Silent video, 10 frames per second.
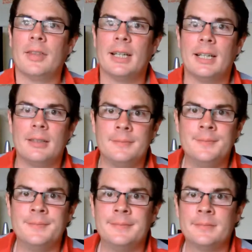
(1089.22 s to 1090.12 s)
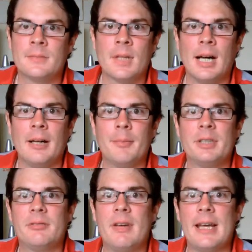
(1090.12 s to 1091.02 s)
that I
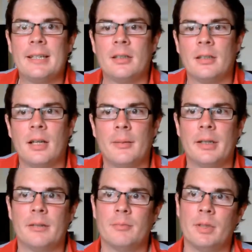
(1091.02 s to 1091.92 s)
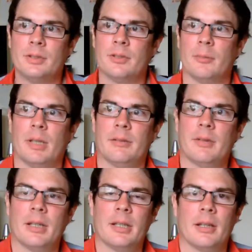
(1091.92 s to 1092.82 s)
misread. I mean, most of them,
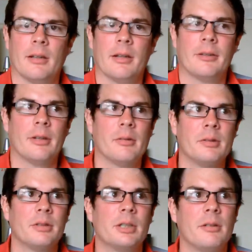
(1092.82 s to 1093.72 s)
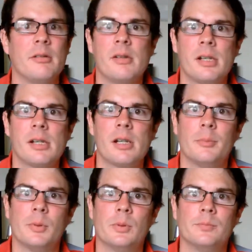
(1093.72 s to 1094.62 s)
you know, there were only a
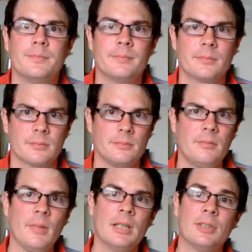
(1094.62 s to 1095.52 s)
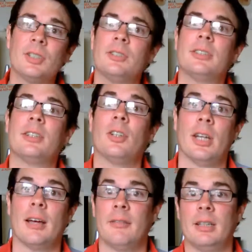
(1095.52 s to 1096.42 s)
couple, and as soon as I'd
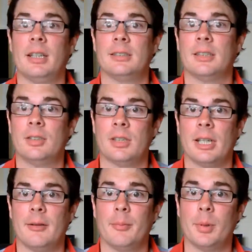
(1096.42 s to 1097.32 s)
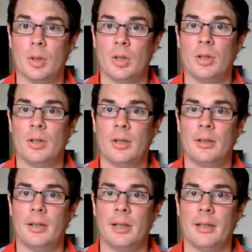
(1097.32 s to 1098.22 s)
done it, I realised I'd done it. But
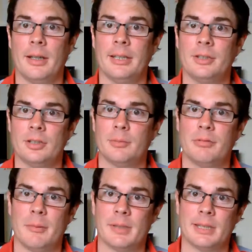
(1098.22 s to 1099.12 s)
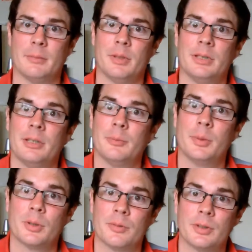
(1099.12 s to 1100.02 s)
it's just a prime example. This is
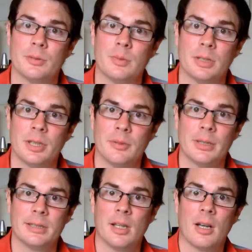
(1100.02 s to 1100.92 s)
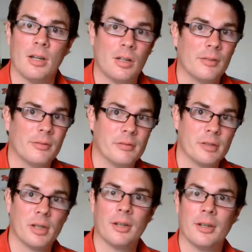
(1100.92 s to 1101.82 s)
a book for someone who is a lot
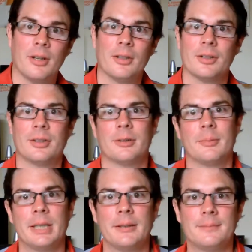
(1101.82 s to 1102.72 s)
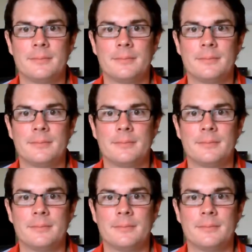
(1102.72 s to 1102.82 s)
younger than me.